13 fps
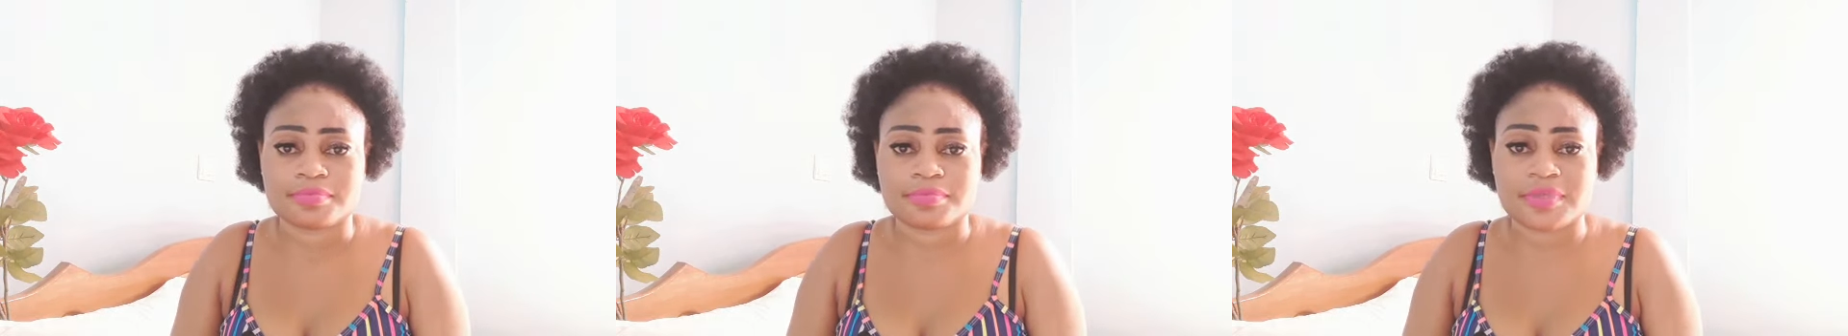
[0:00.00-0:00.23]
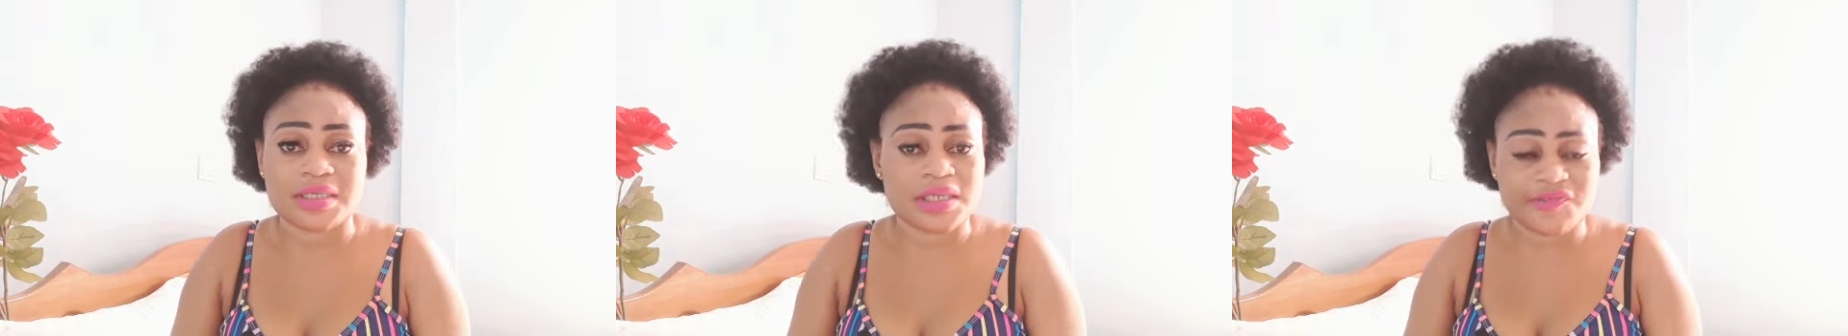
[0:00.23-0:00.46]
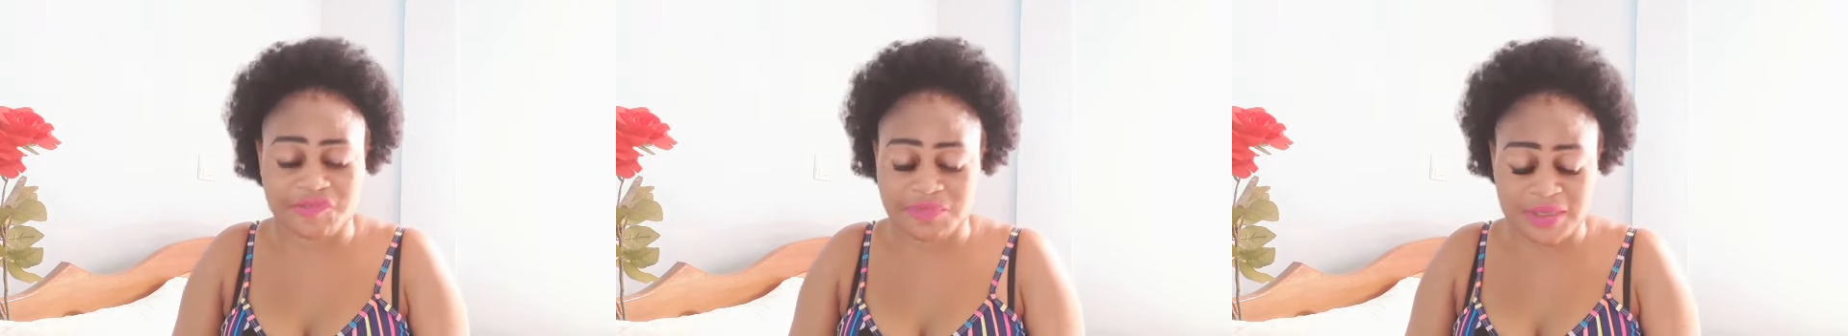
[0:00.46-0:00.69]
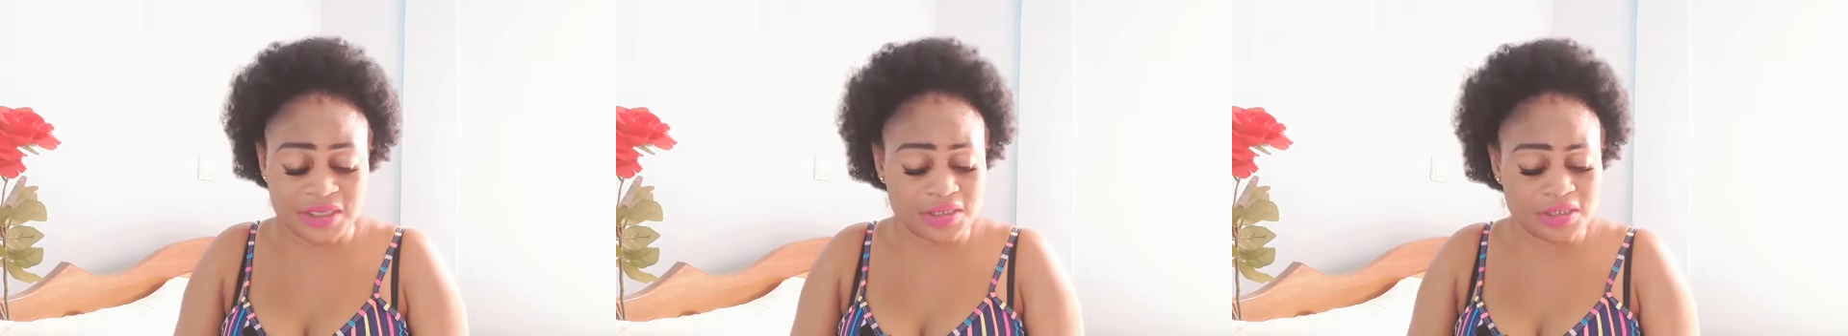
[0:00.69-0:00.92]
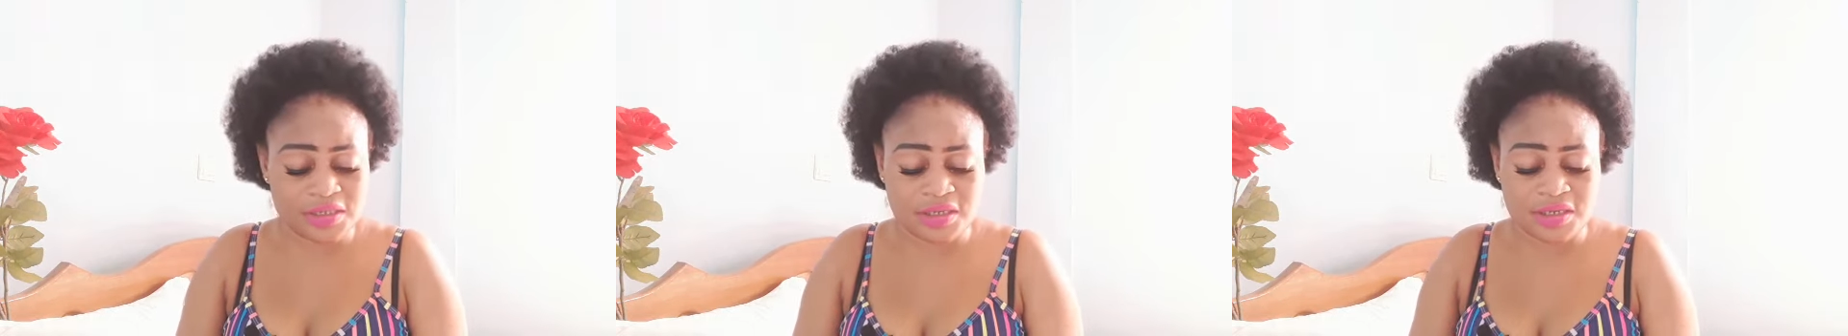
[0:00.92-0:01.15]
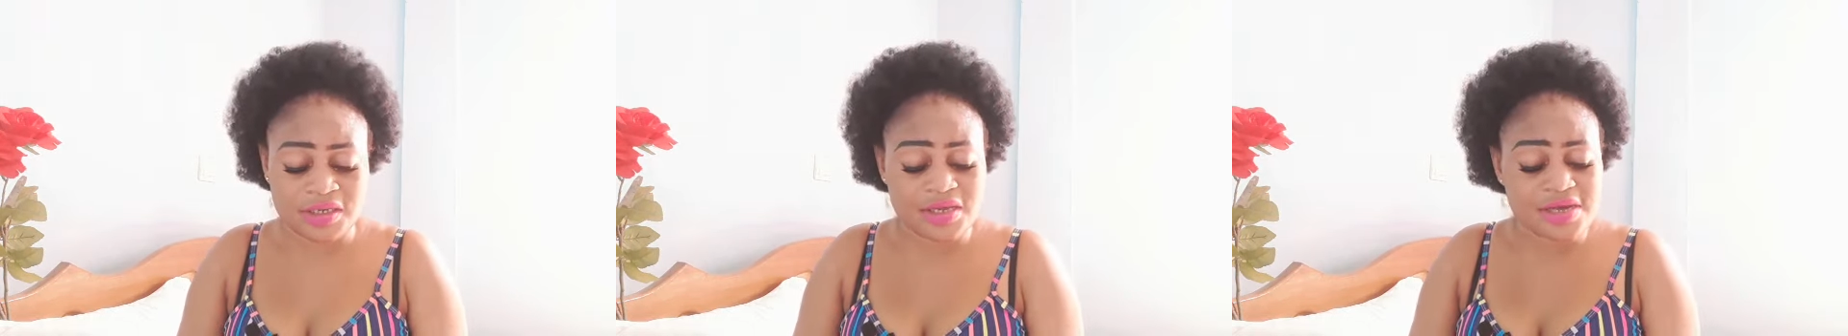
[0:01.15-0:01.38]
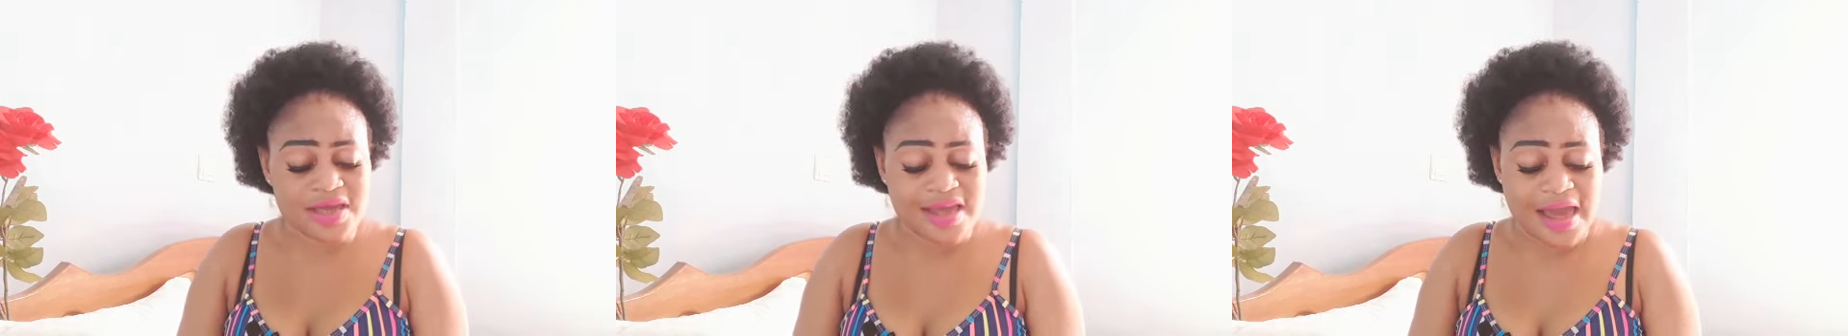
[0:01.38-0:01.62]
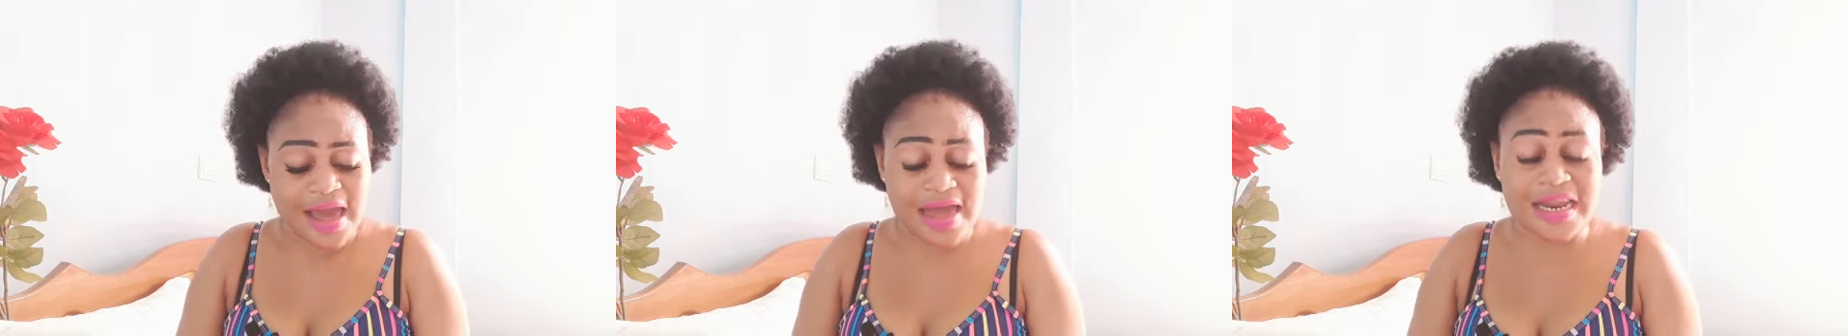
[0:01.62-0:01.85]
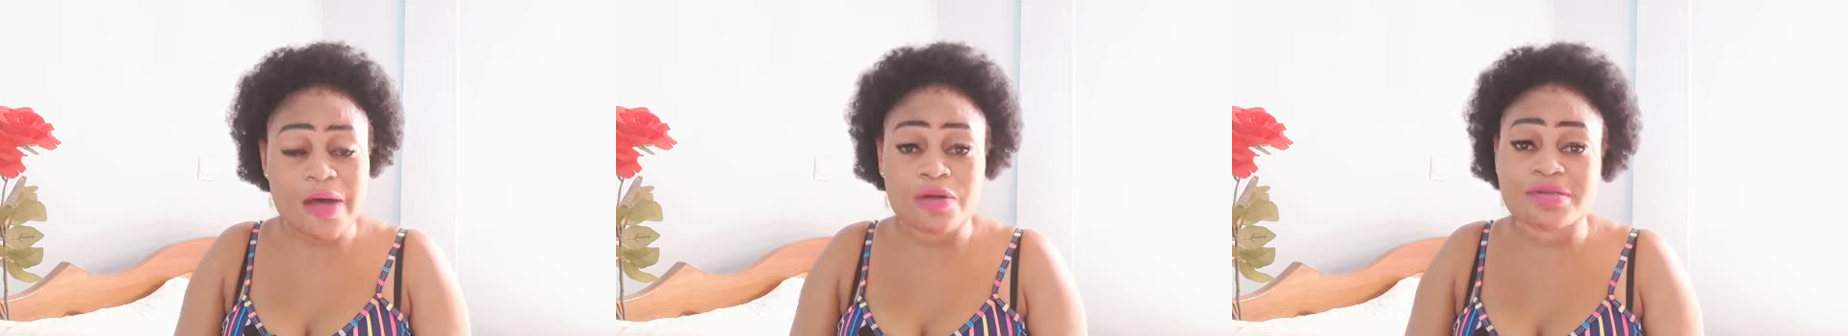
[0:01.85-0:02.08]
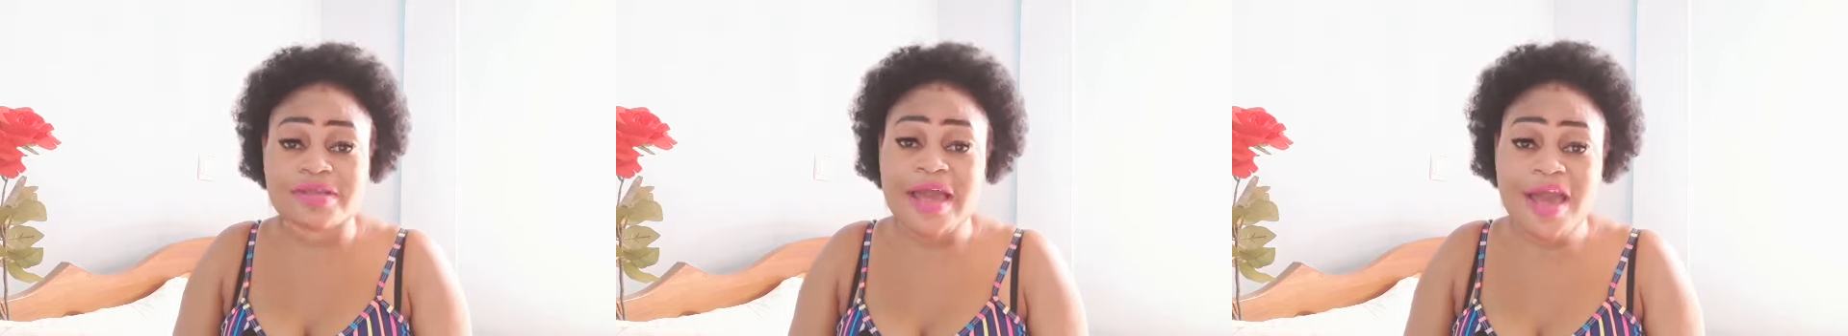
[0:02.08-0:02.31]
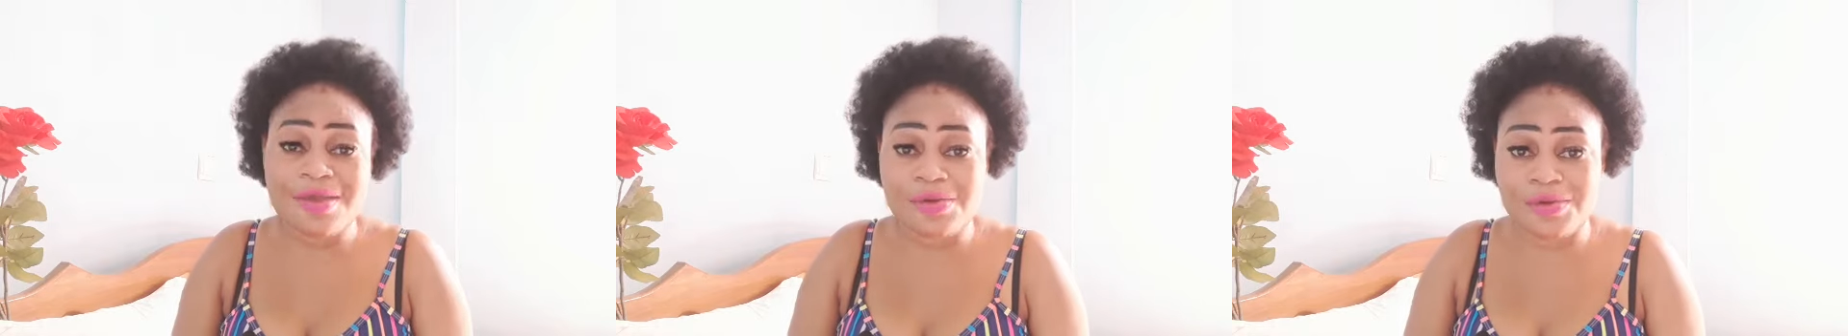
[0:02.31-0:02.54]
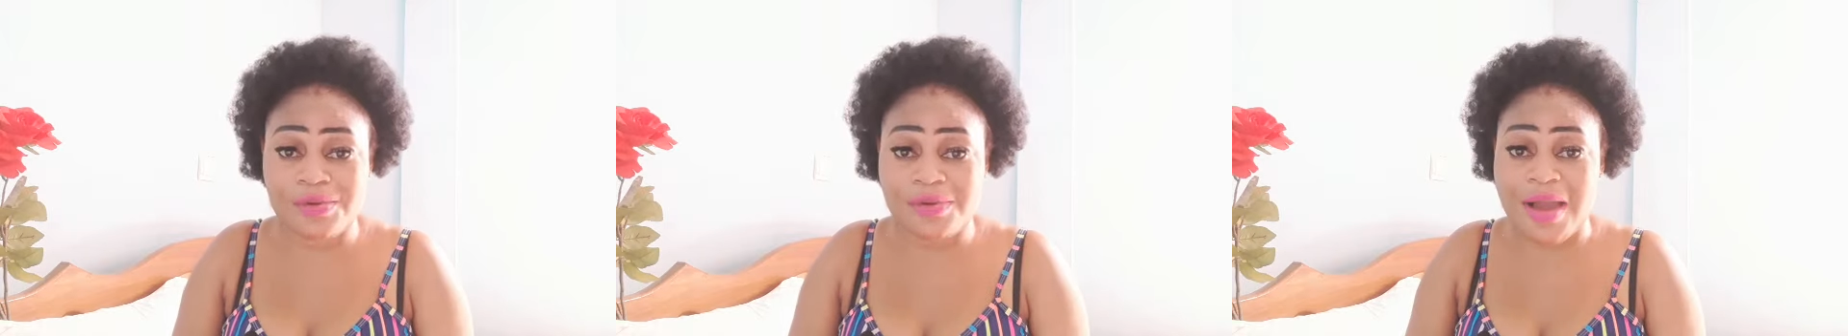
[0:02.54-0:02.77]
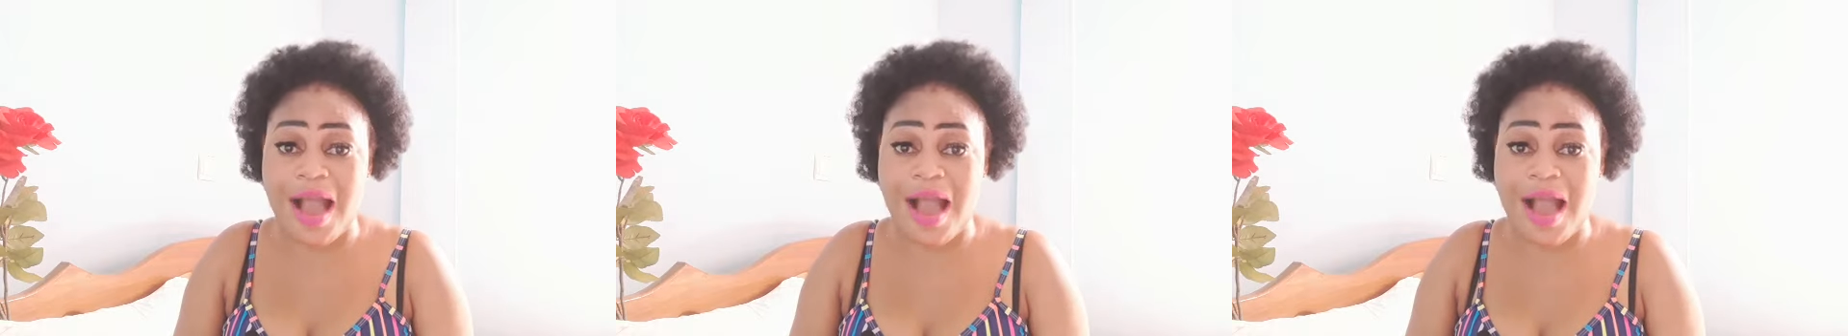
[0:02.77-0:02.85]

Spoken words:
Believe me. And I will tell you